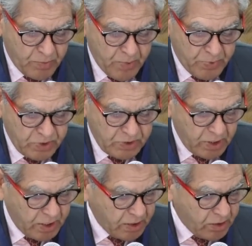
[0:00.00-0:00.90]

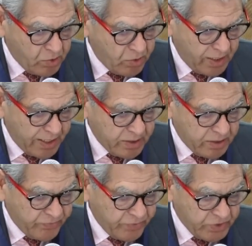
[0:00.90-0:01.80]
papers and
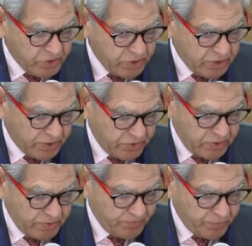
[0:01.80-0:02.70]
online referred
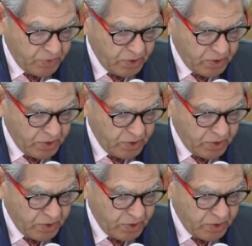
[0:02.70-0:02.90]
journals.